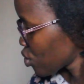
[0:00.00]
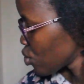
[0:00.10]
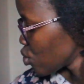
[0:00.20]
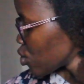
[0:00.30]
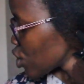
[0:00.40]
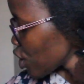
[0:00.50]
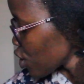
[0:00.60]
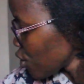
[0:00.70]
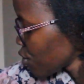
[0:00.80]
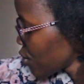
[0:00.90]
to sort
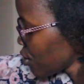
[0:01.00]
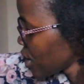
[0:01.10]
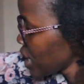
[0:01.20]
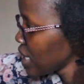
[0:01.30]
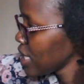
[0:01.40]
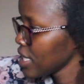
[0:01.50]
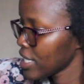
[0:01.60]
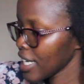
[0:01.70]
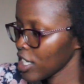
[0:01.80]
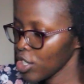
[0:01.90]
of
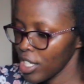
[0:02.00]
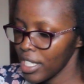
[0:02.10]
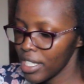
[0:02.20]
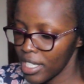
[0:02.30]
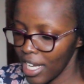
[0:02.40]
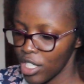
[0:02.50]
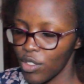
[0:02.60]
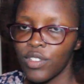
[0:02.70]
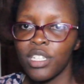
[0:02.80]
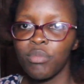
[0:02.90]
section it as
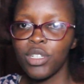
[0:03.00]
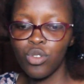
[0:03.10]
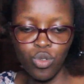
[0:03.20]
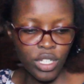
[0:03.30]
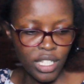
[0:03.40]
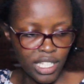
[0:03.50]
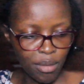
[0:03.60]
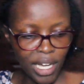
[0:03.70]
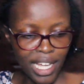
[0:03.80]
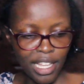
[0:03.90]
you've seen me do in
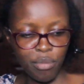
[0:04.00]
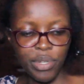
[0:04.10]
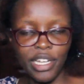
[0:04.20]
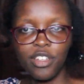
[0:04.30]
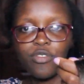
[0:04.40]
some other braid